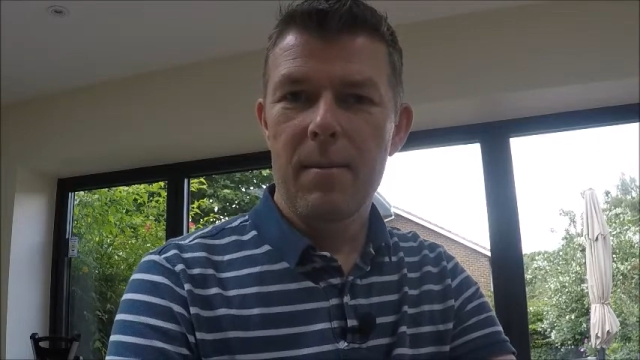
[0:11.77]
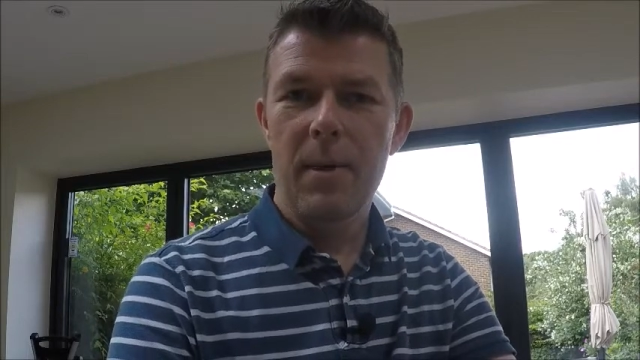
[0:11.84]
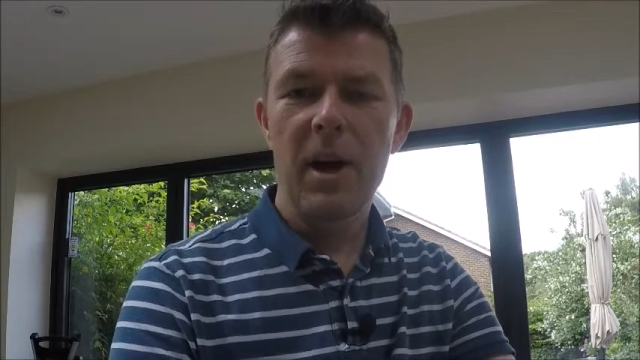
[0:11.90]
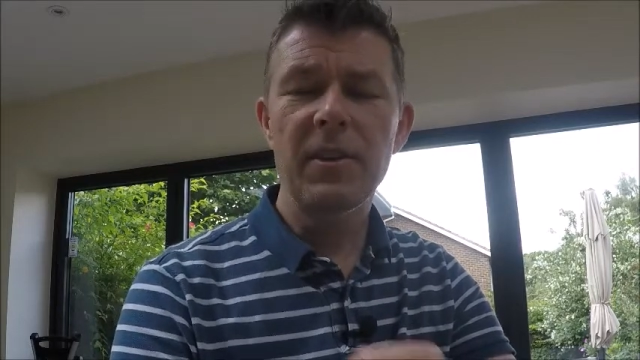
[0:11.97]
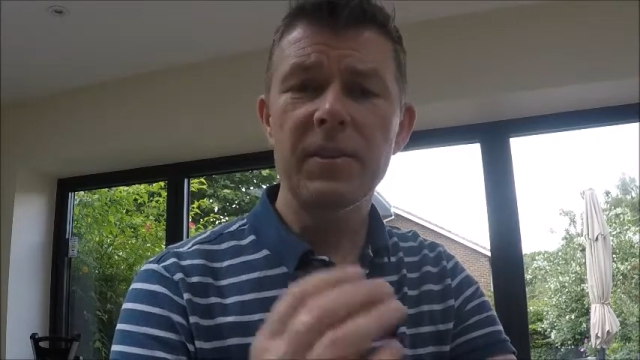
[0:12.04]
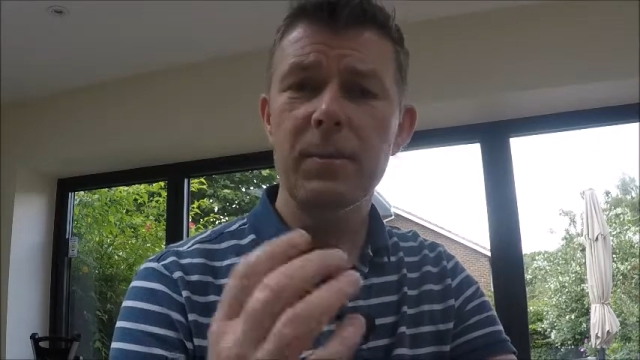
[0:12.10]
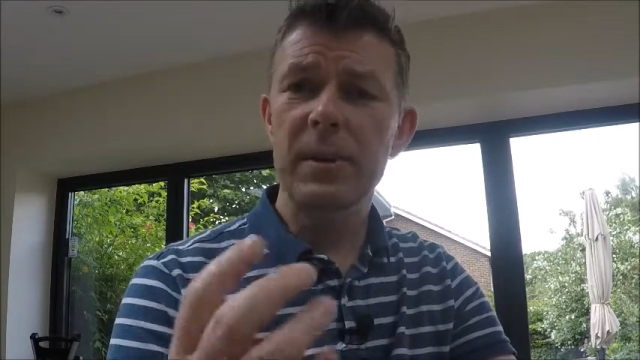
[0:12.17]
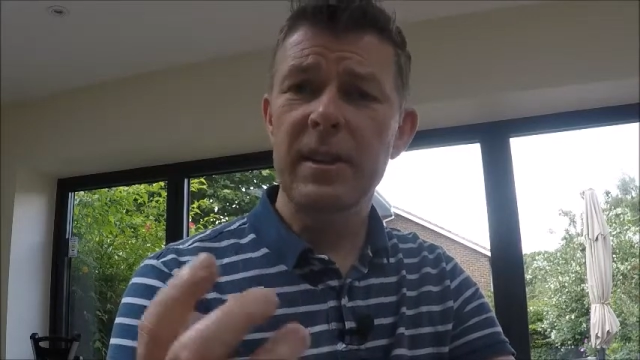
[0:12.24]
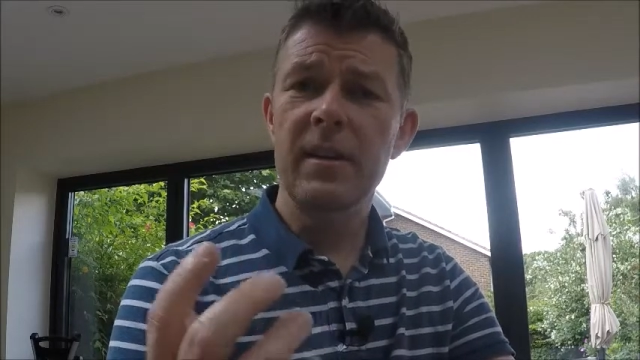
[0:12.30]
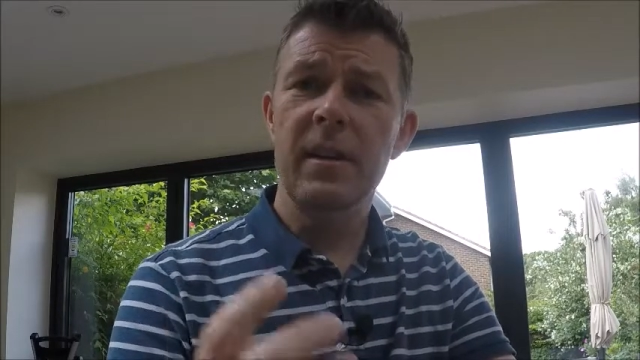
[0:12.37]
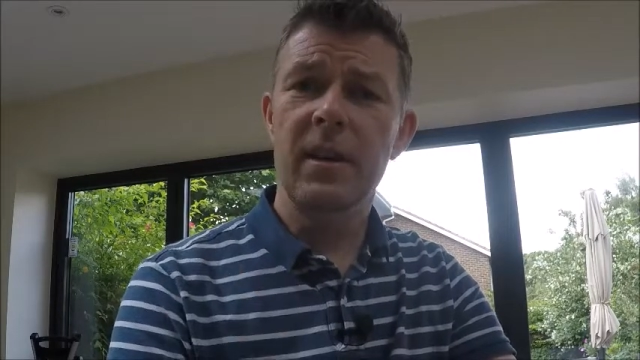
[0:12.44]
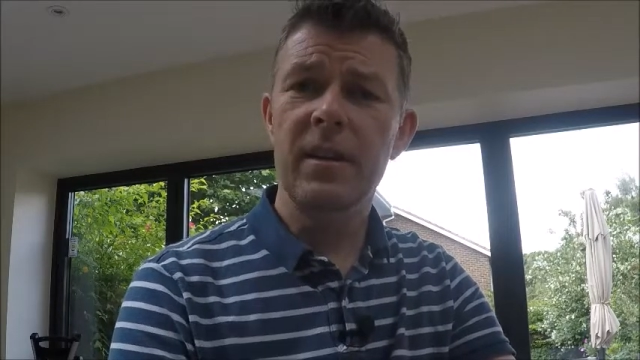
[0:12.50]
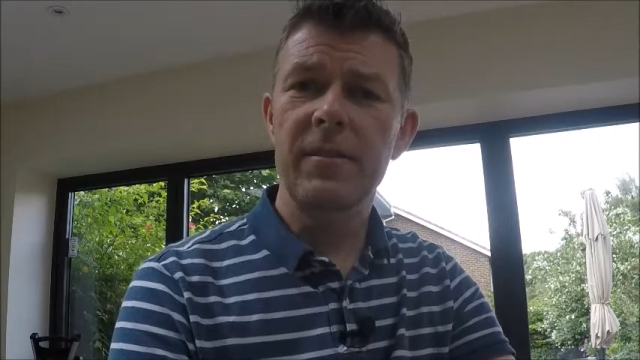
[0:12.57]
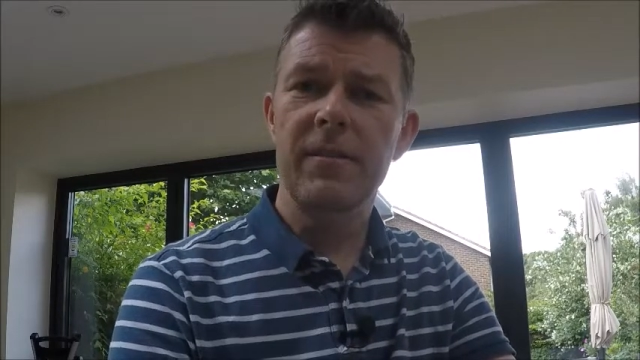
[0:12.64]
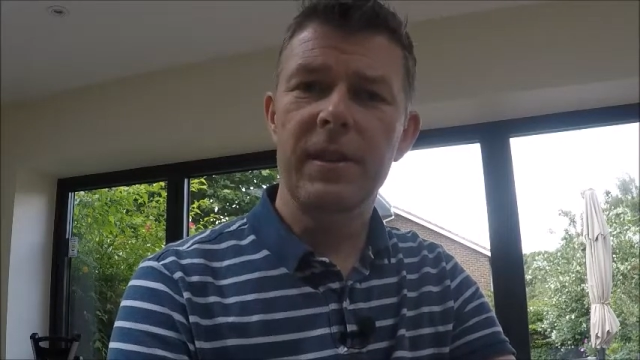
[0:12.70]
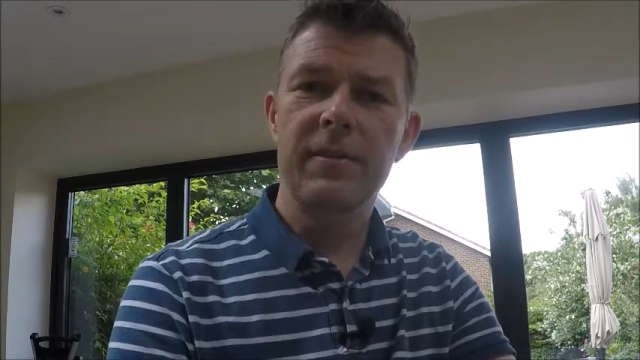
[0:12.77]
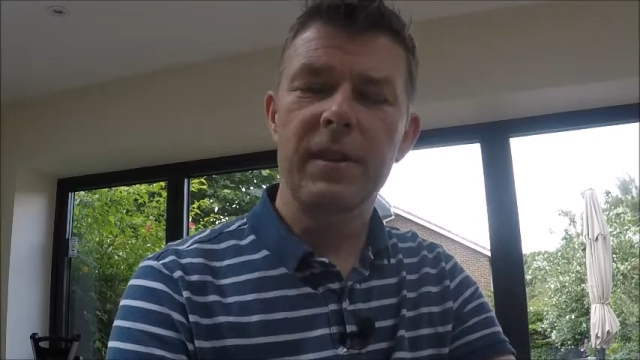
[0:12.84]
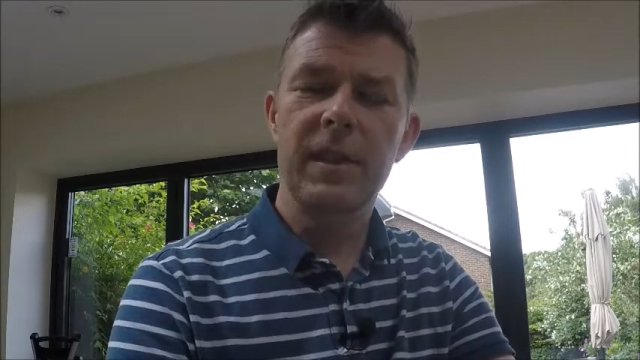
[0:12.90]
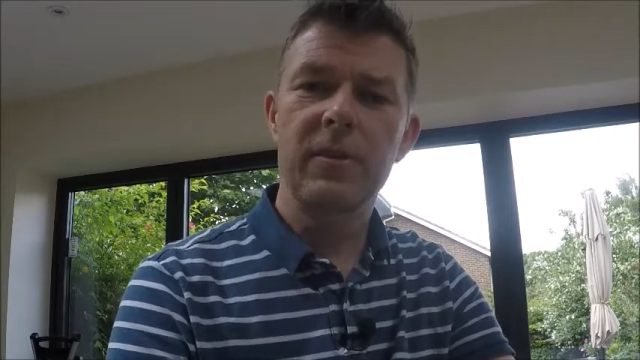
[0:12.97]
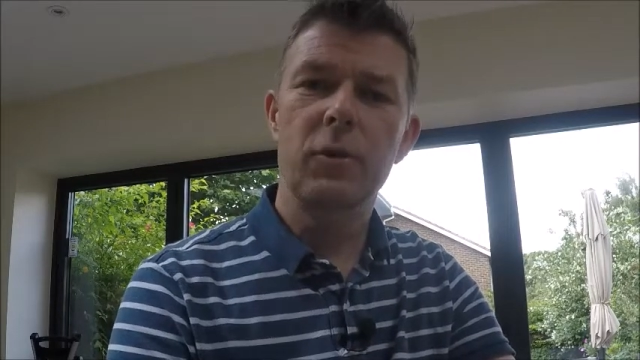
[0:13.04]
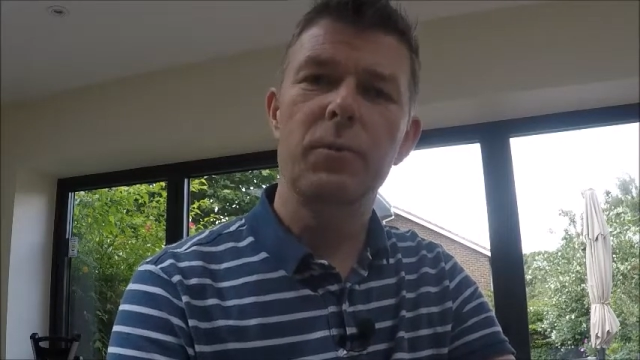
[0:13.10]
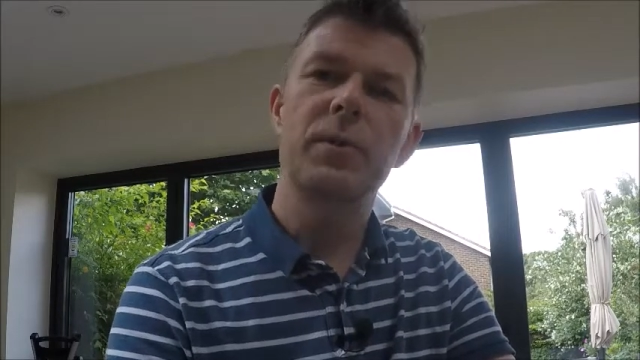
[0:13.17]
My husband and I, when
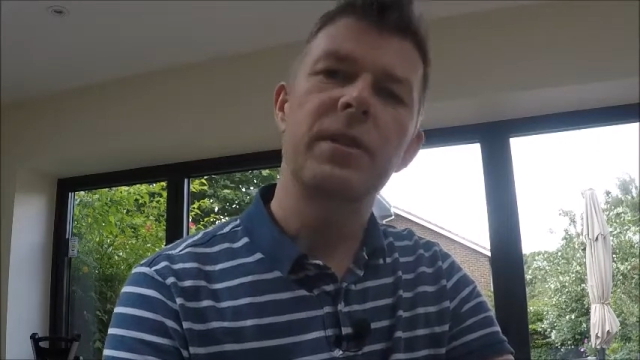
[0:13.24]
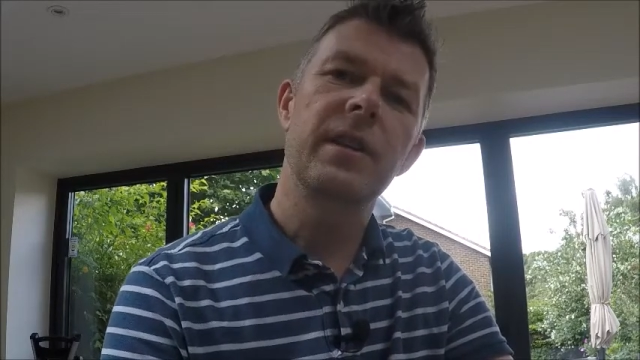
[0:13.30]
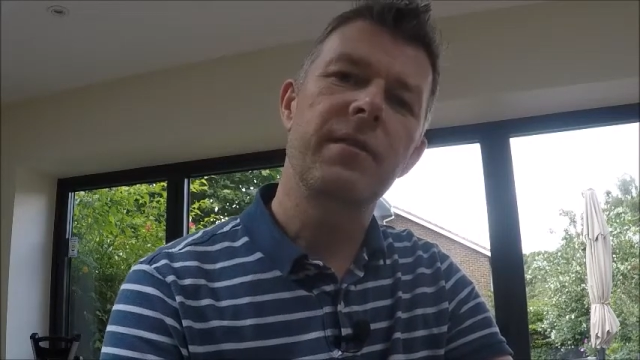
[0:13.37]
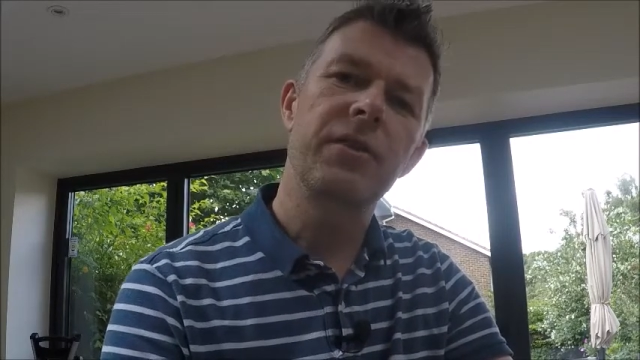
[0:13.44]
we adopted